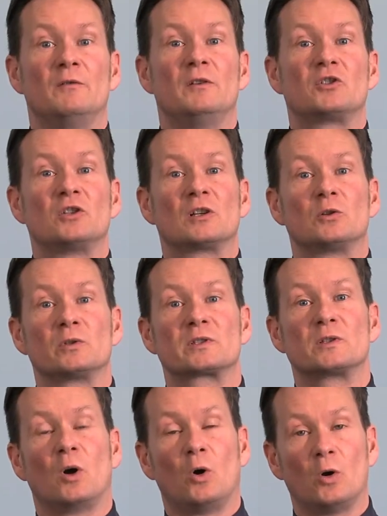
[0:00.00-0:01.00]
which
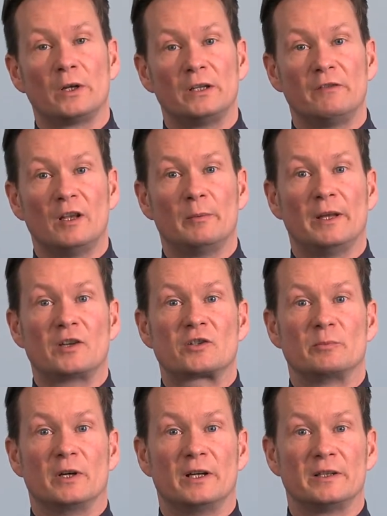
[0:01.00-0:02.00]
includes all the available
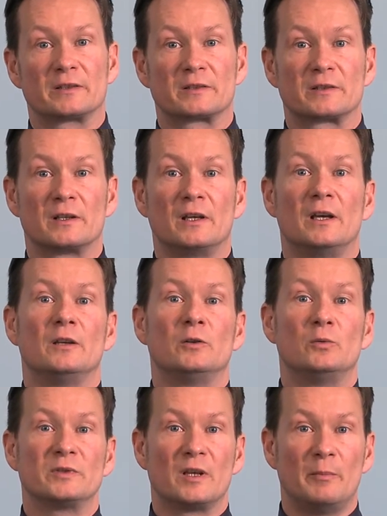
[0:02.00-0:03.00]
HMIs,
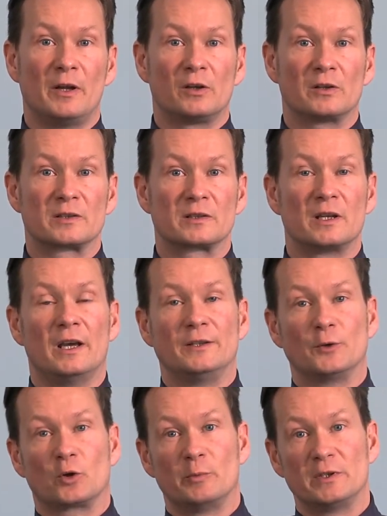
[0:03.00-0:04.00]
user manuals and
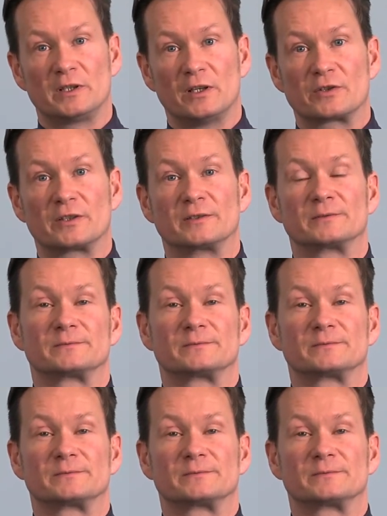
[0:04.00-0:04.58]
documentation.